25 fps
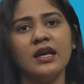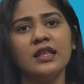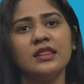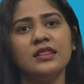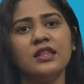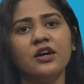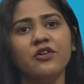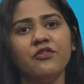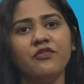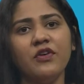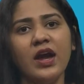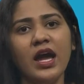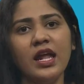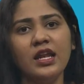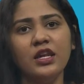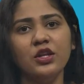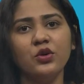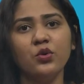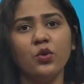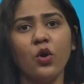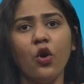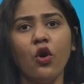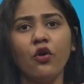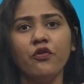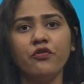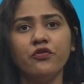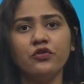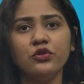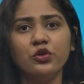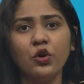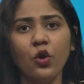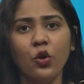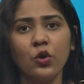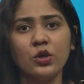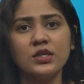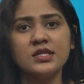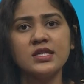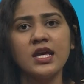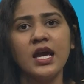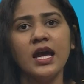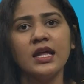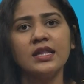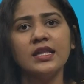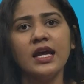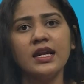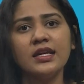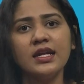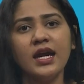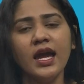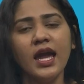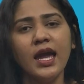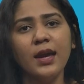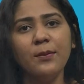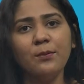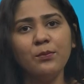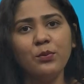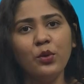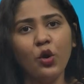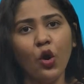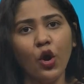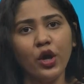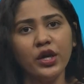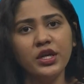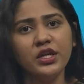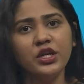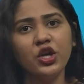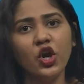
the value of those that are employed